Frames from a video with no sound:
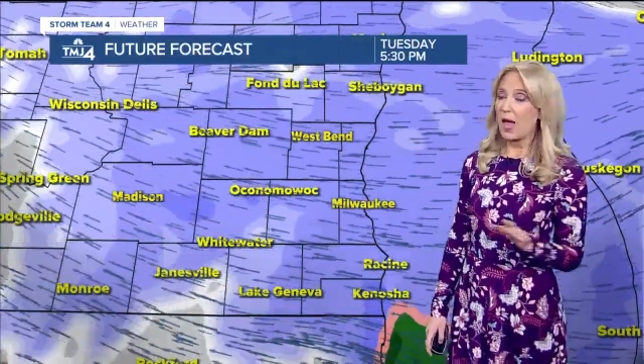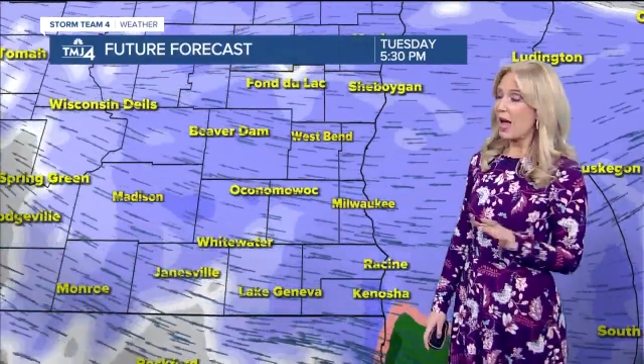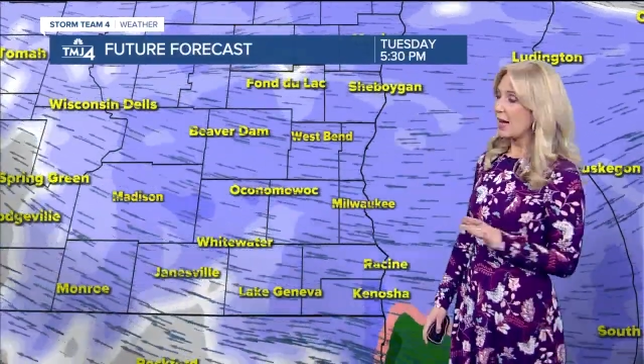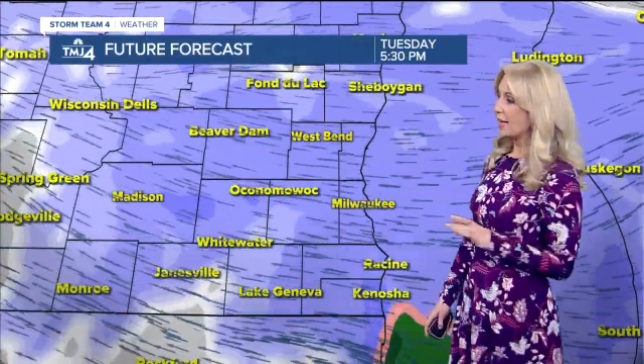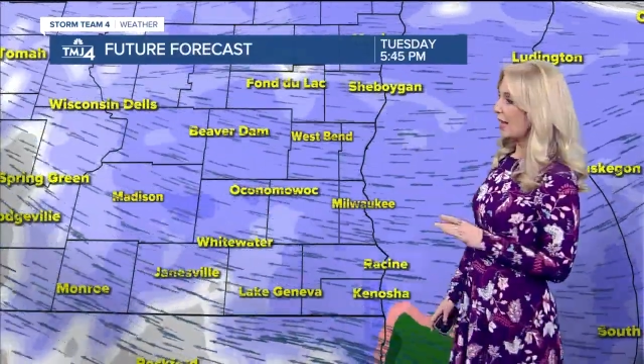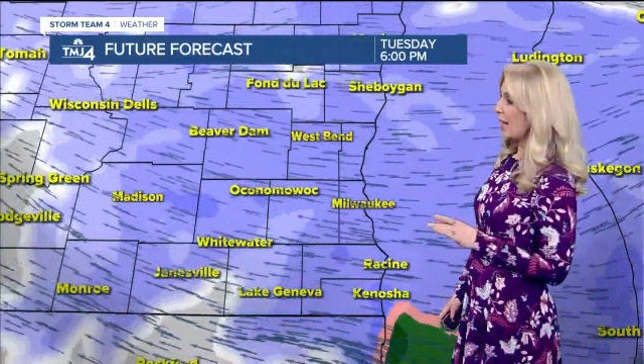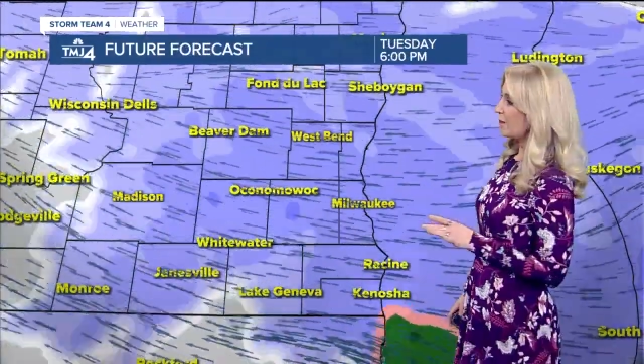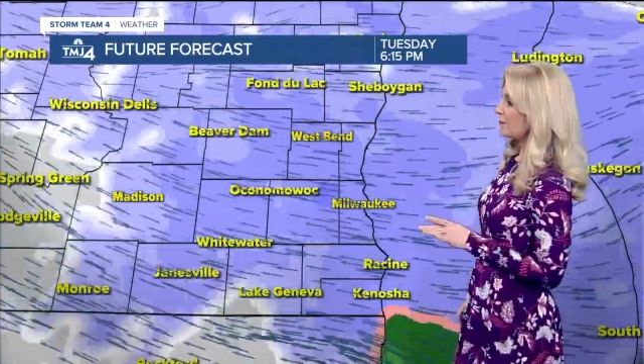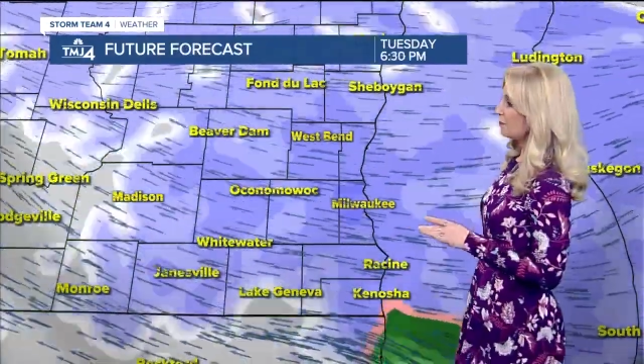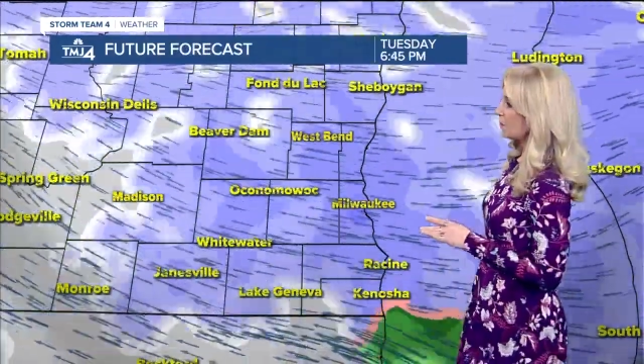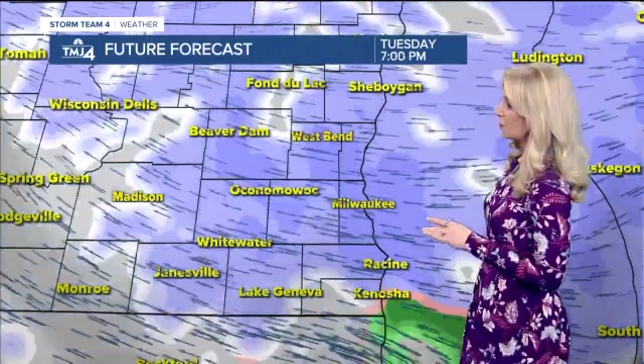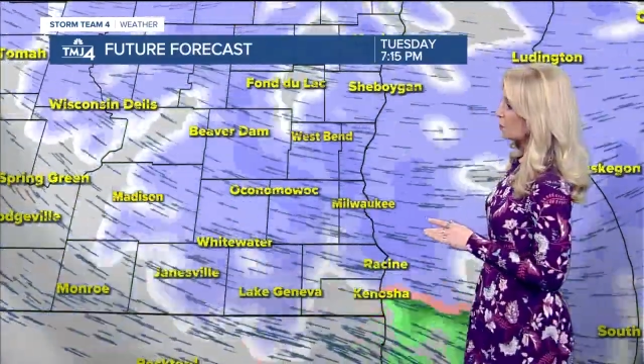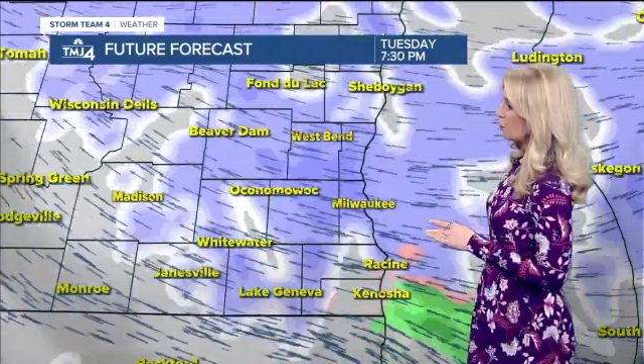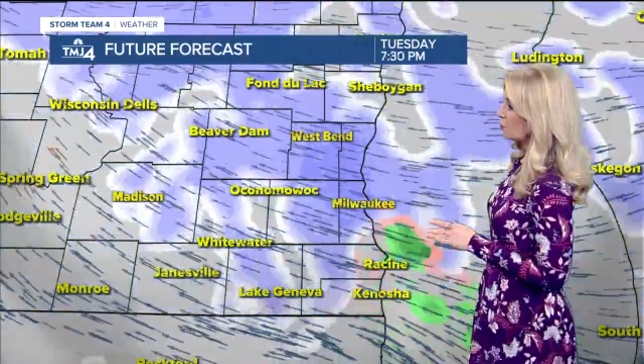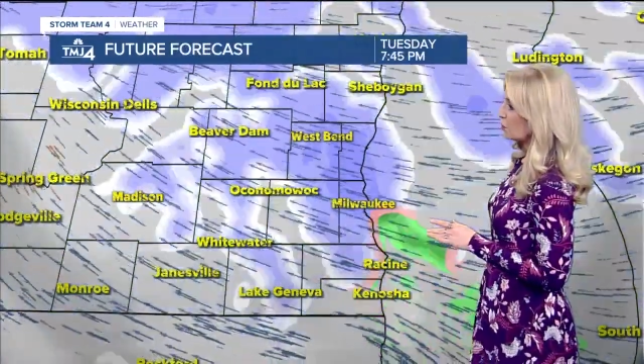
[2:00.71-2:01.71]
Again,
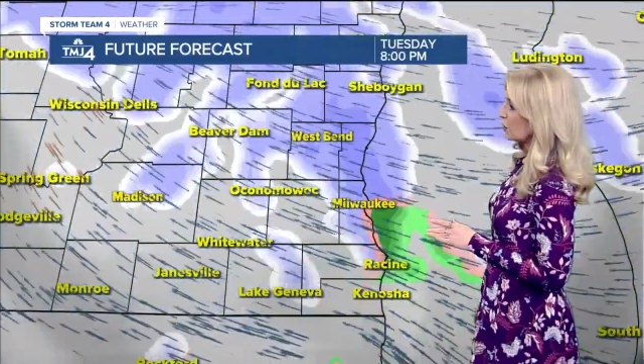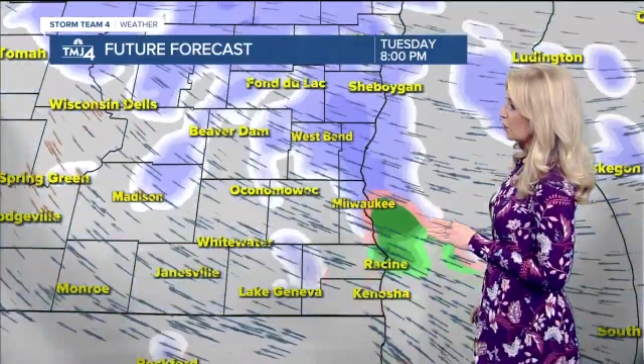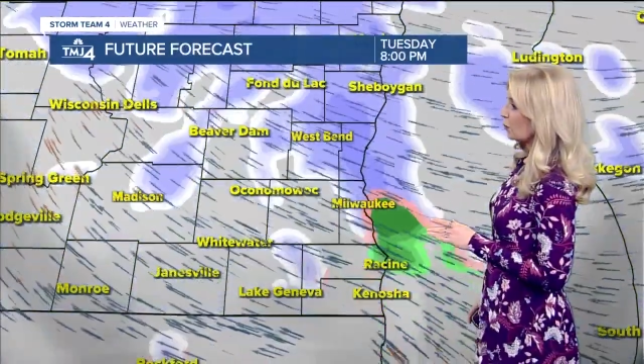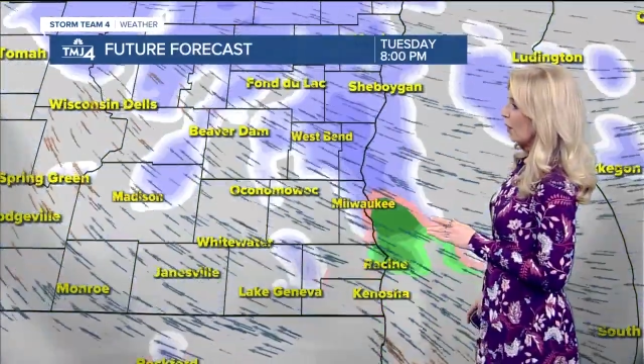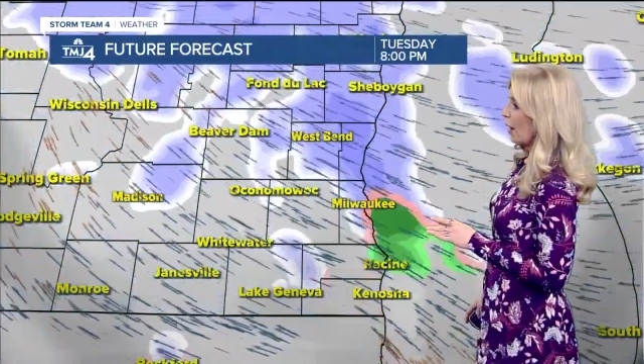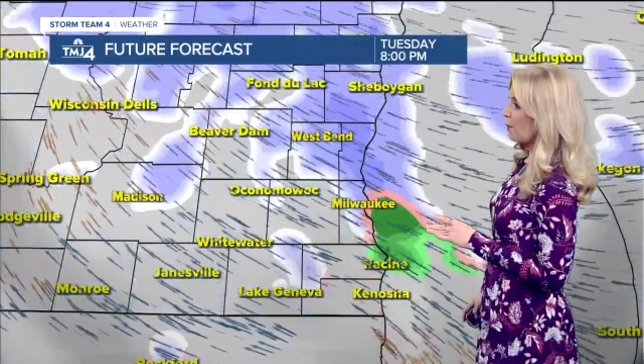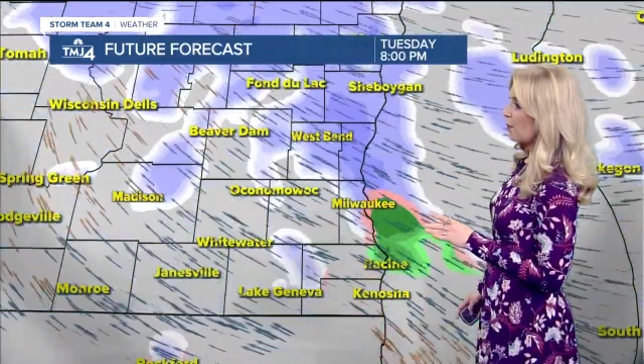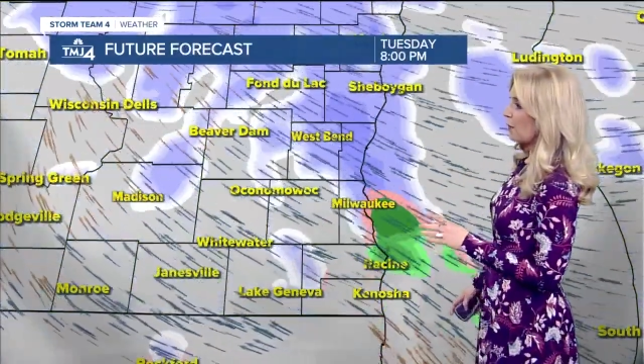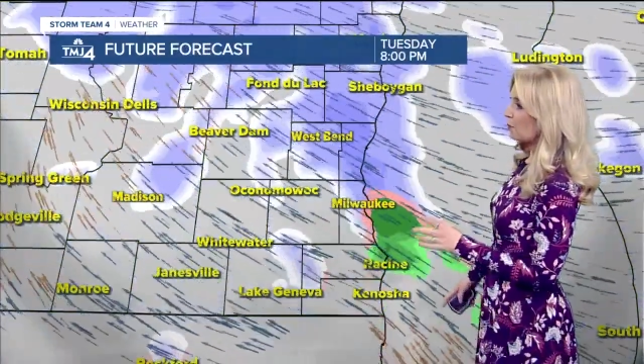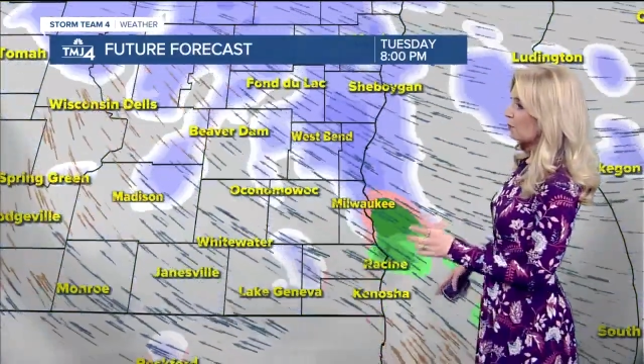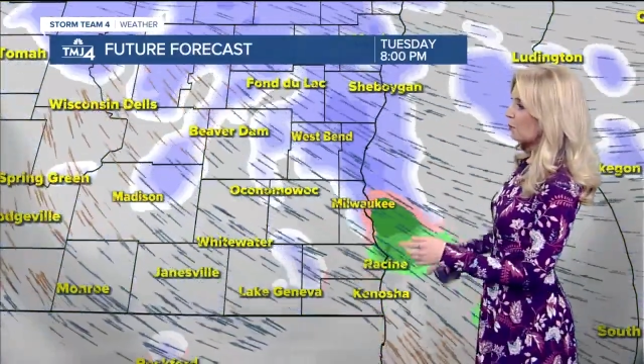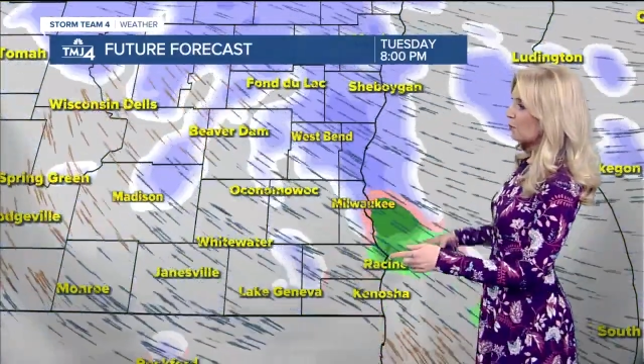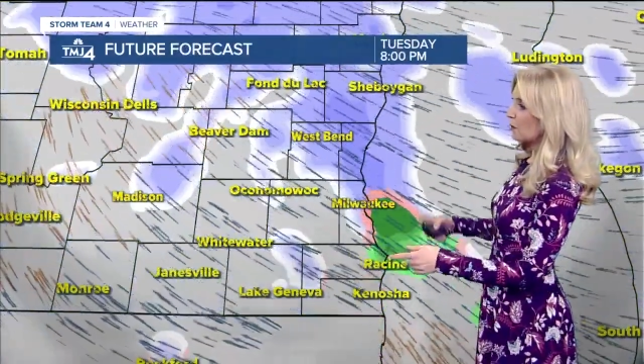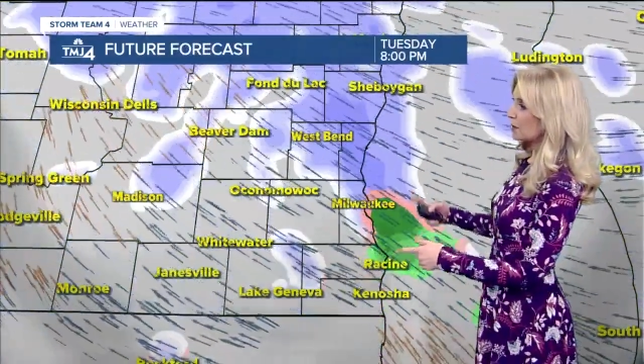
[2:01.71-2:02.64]
snow's going to wrap up for